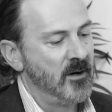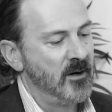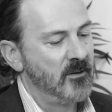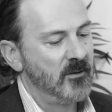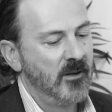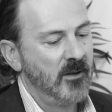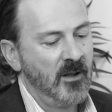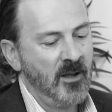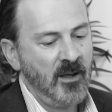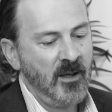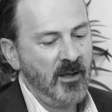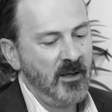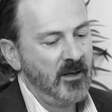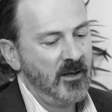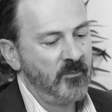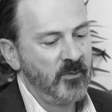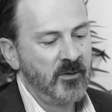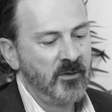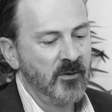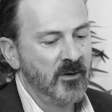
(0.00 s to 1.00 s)
role.
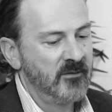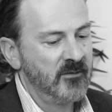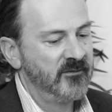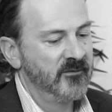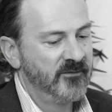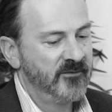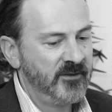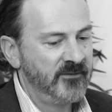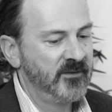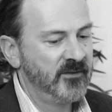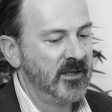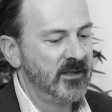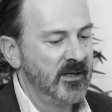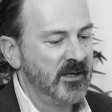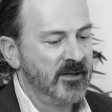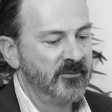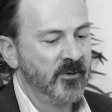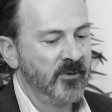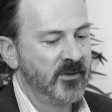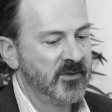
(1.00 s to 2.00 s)
And we grew it from
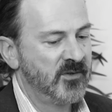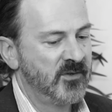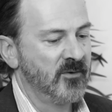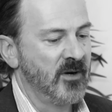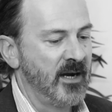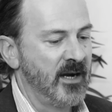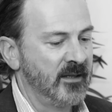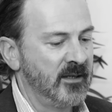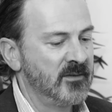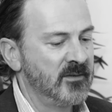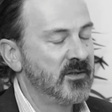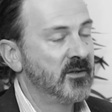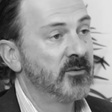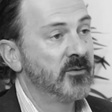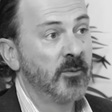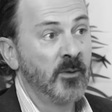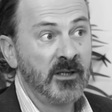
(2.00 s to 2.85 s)
1,500 Australians to